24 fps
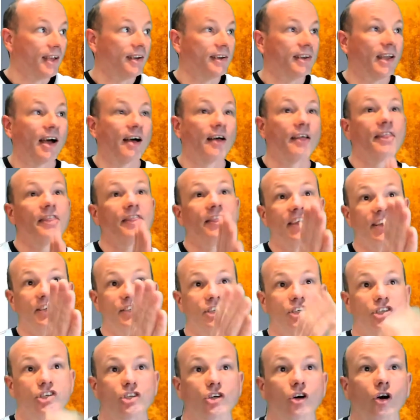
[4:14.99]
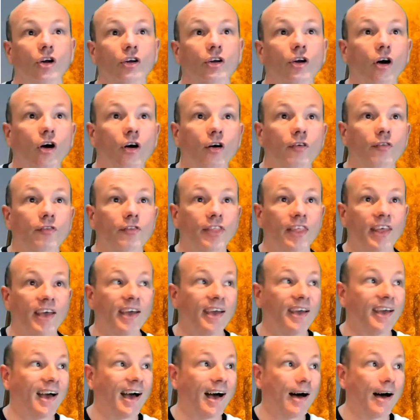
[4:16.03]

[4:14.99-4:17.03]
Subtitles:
Now, there's a shot of their